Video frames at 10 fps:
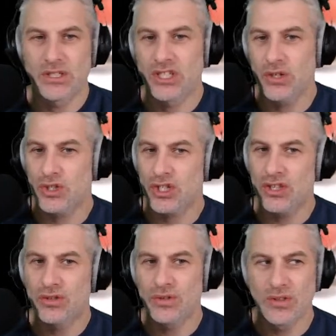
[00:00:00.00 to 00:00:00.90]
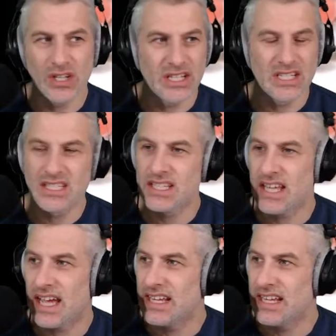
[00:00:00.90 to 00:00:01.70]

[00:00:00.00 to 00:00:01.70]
We're scooching through 90s and